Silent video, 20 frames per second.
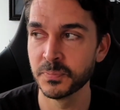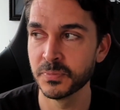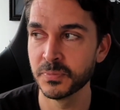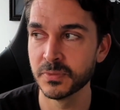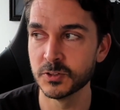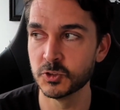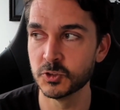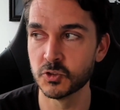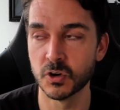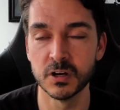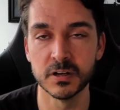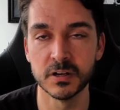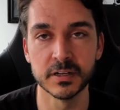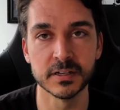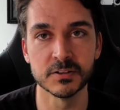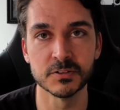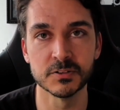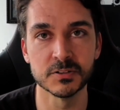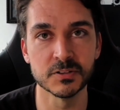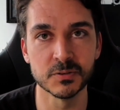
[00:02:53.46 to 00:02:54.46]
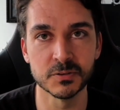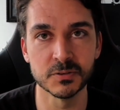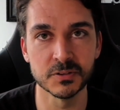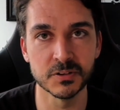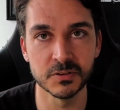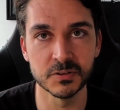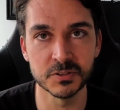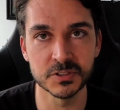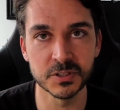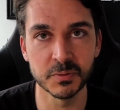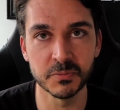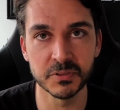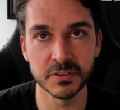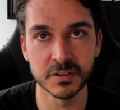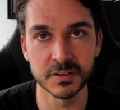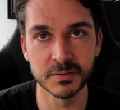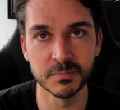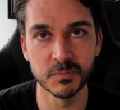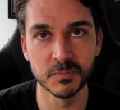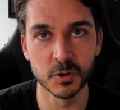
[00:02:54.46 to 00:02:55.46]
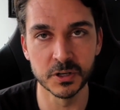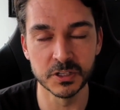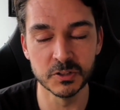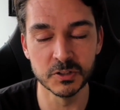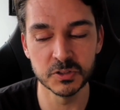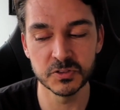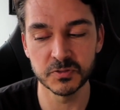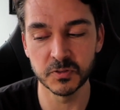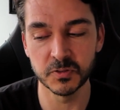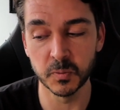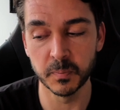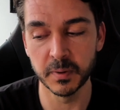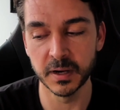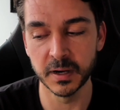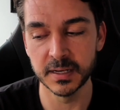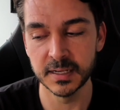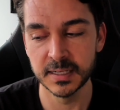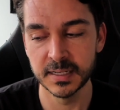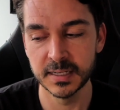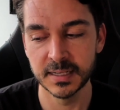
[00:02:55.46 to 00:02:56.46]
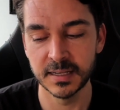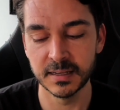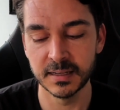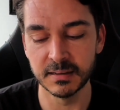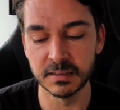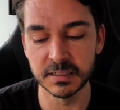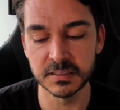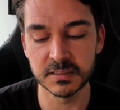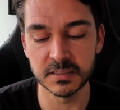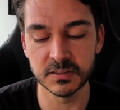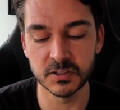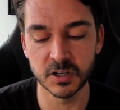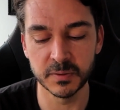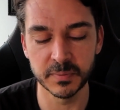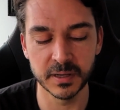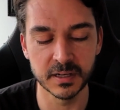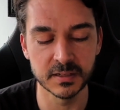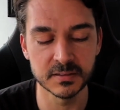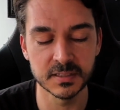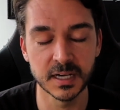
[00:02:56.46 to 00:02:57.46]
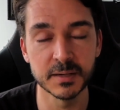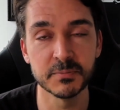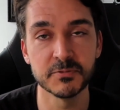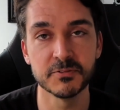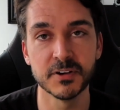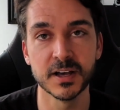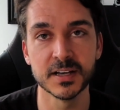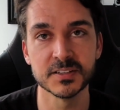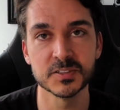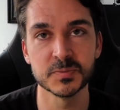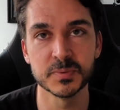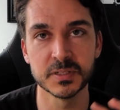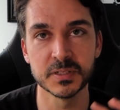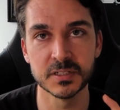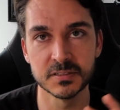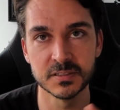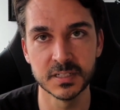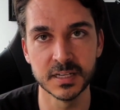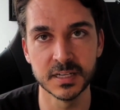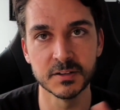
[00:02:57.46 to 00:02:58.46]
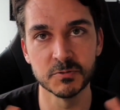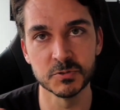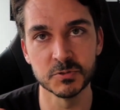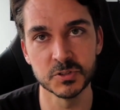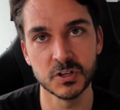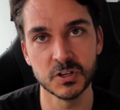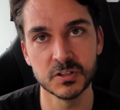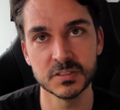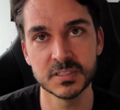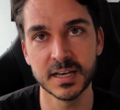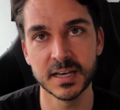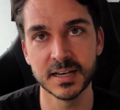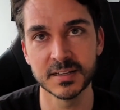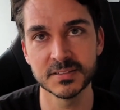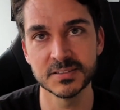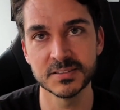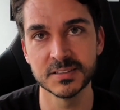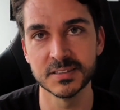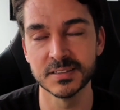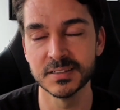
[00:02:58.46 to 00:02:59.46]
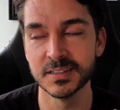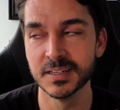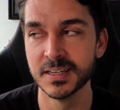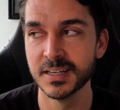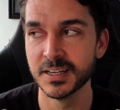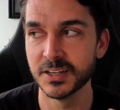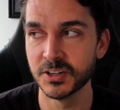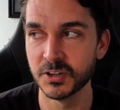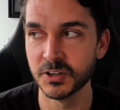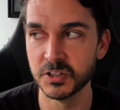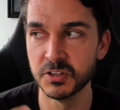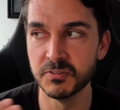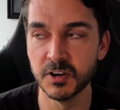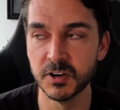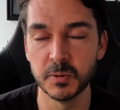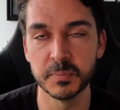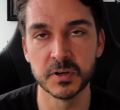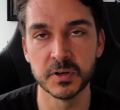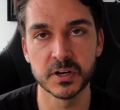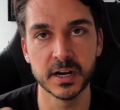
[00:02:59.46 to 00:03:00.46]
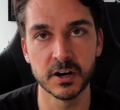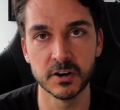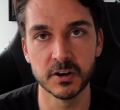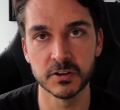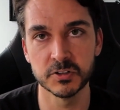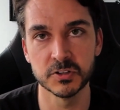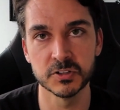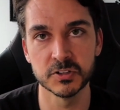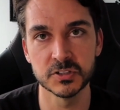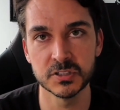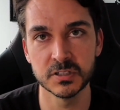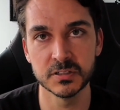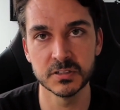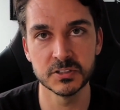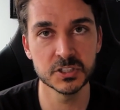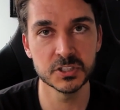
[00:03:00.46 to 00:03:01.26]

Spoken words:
drawing or something more useful, but at least it taught me how to type fast, because again, it was all text, and you develop your character. Just